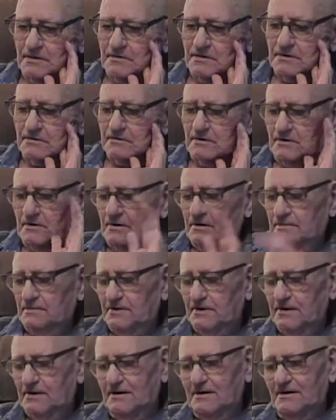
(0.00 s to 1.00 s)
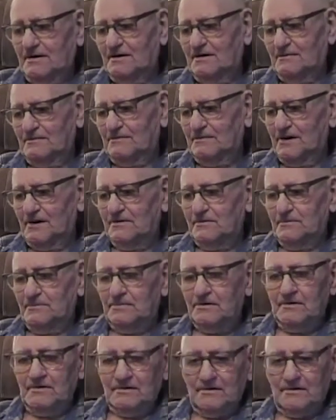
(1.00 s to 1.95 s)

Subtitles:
Heard a lot about them.